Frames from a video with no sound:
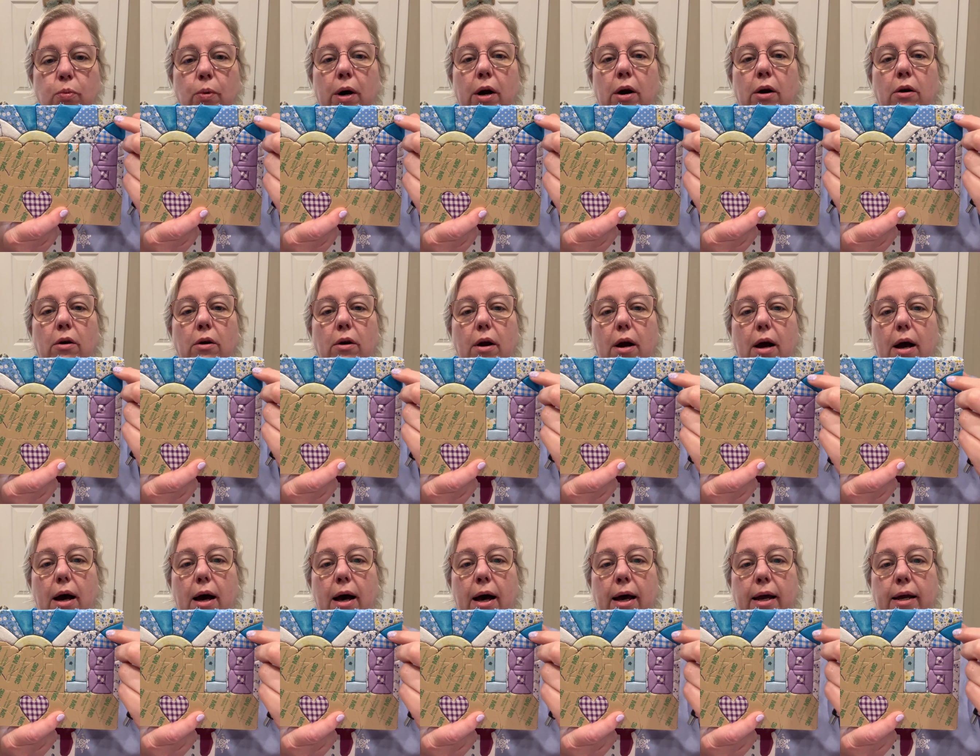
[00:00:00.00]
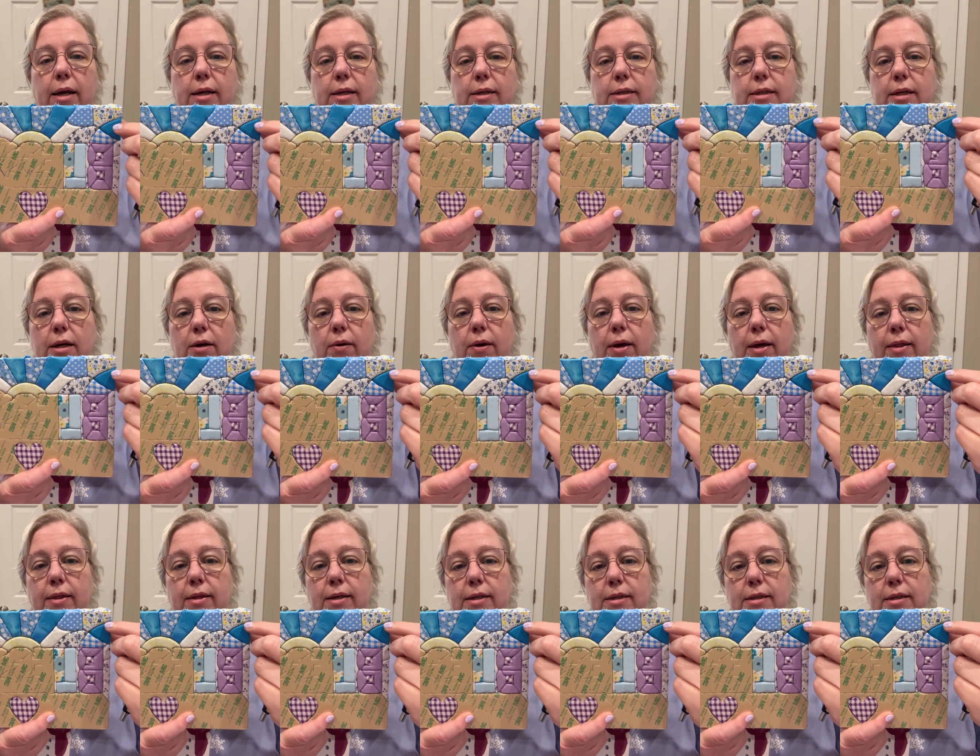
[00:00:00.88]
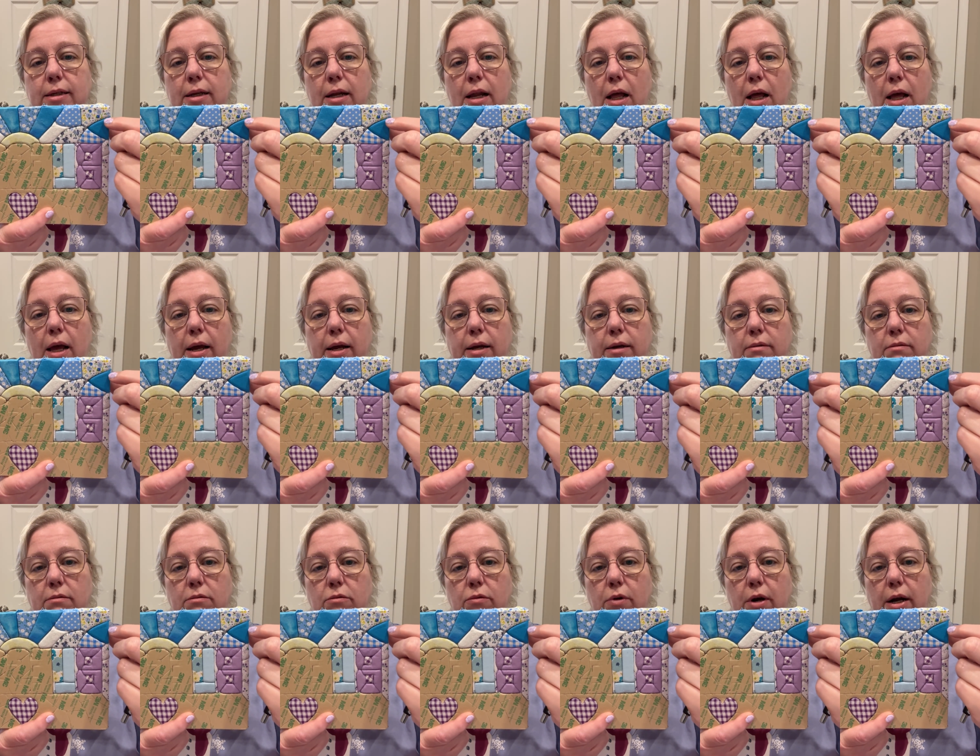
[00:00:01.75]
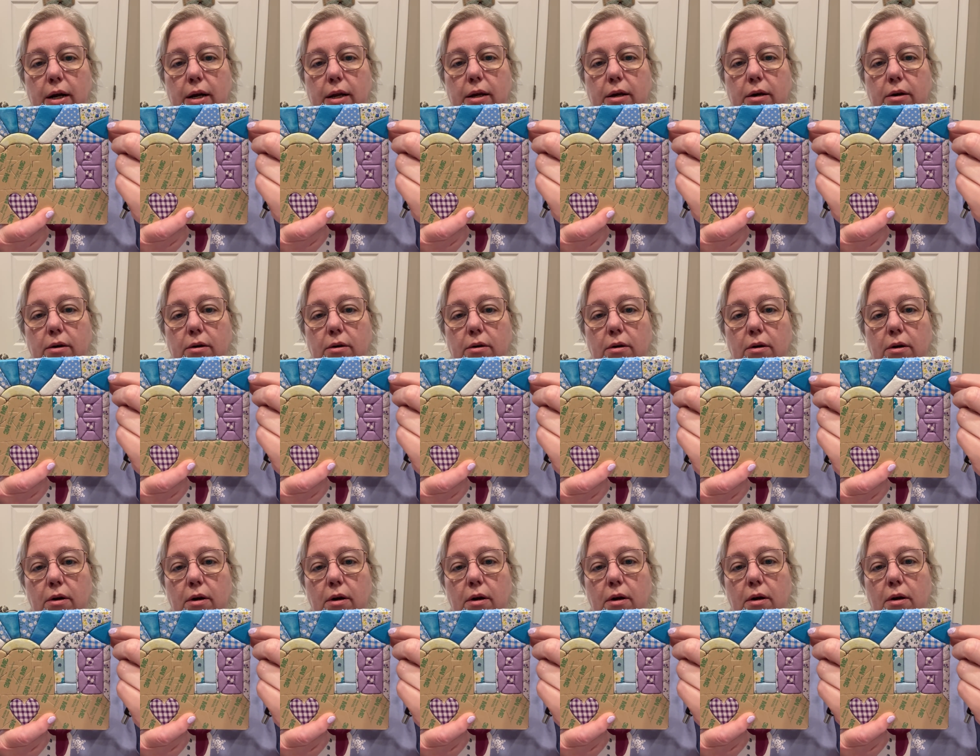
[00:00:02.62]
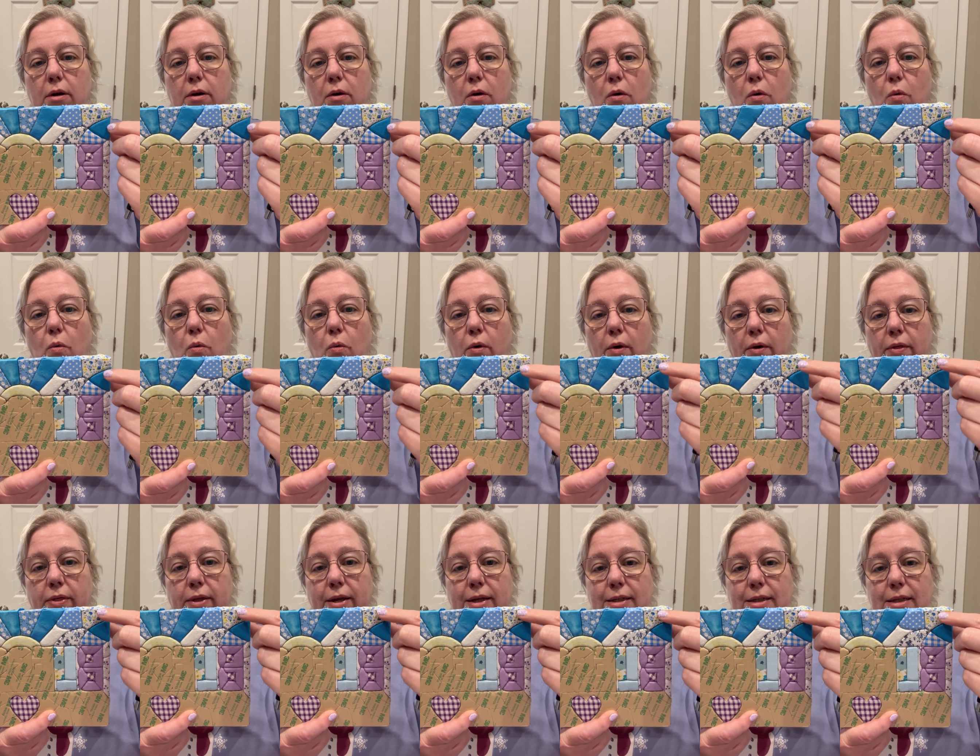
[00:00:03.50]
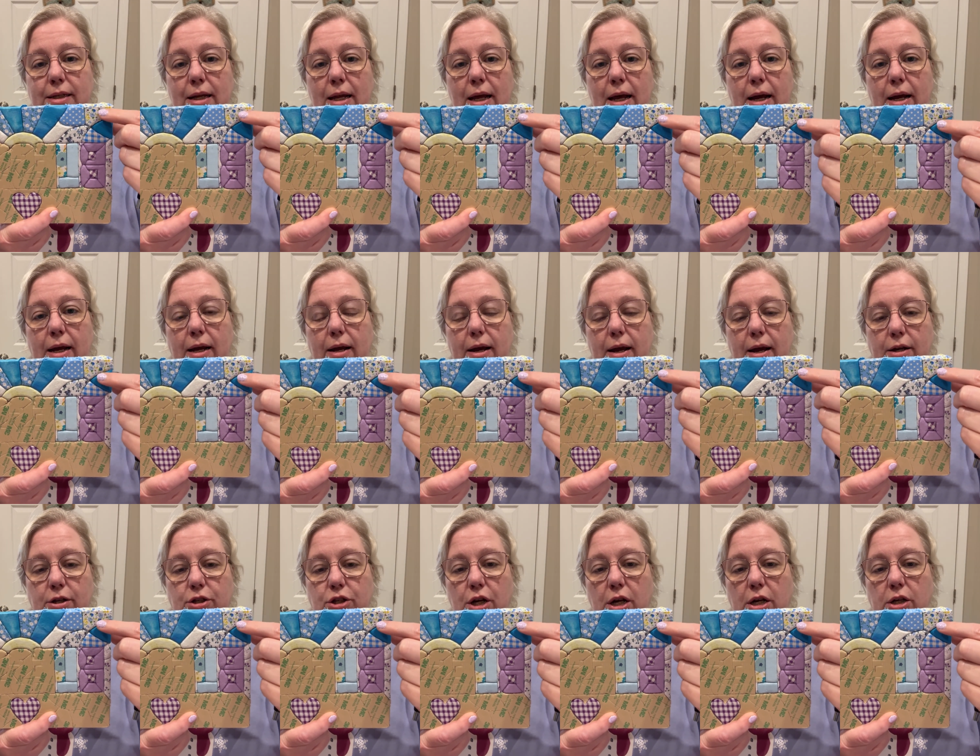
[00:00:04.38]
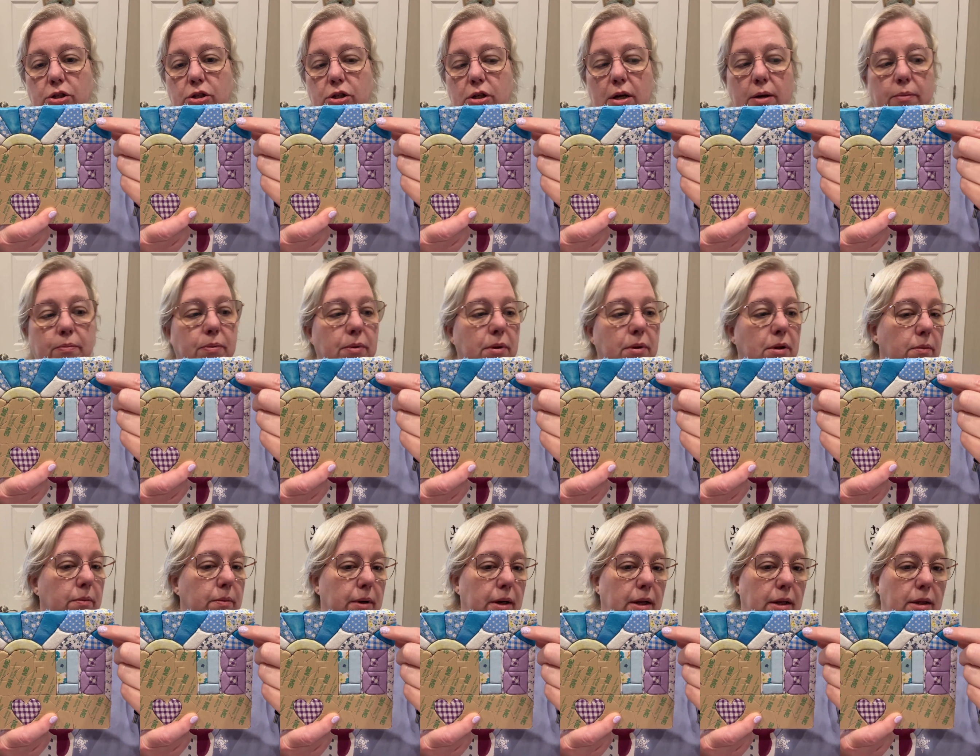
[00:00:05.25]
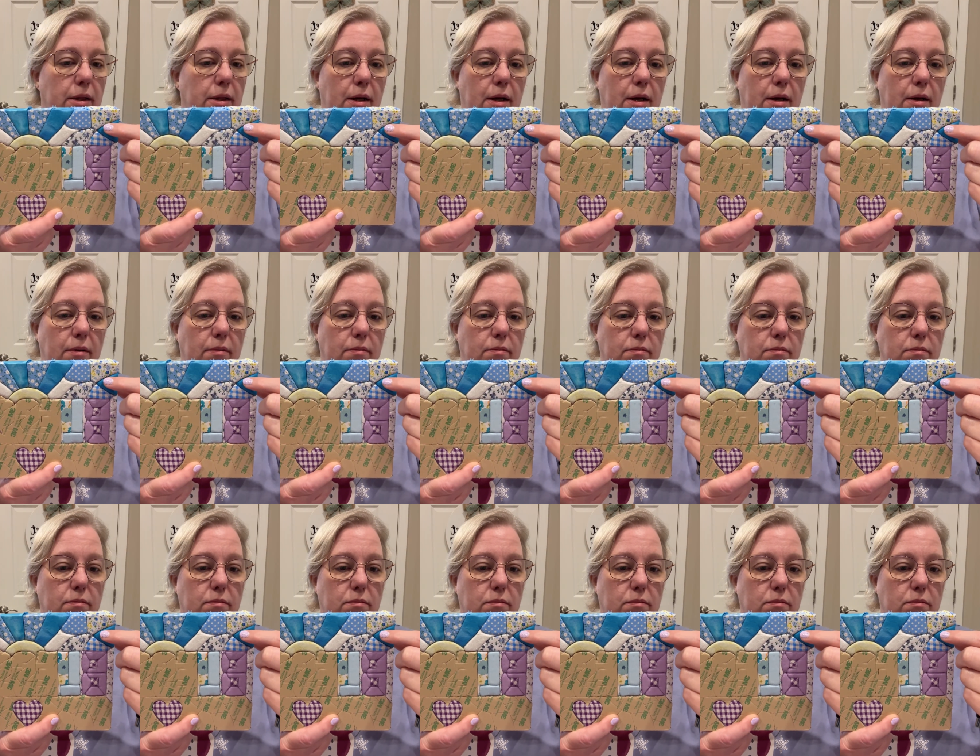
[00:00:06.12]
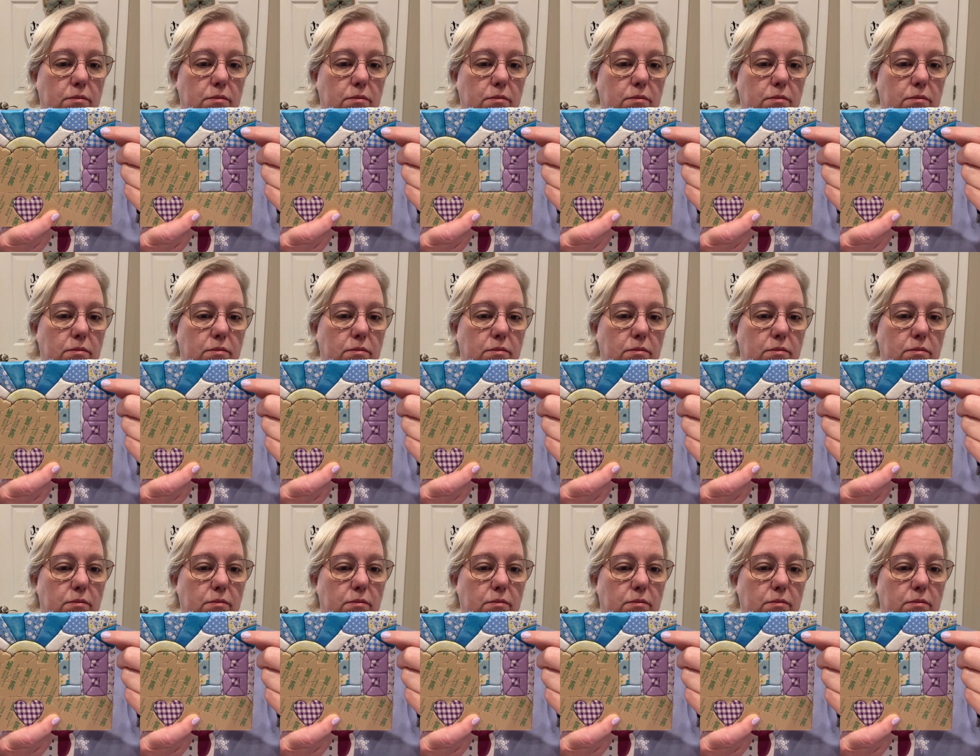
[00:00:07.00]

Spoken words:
is where I could say, okay, this line right here, or this line, I changed it up a little bit. I think did